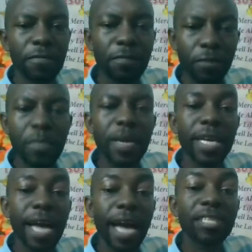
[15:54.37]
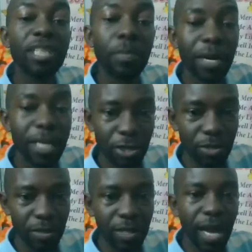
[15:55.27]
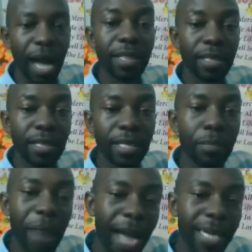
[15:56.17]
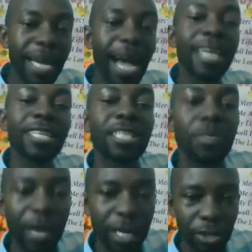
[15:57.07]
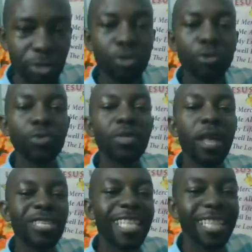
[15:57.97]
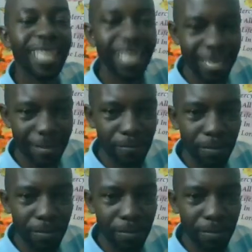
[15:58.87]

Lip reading: Women and Separation and Man and Separation, 2003.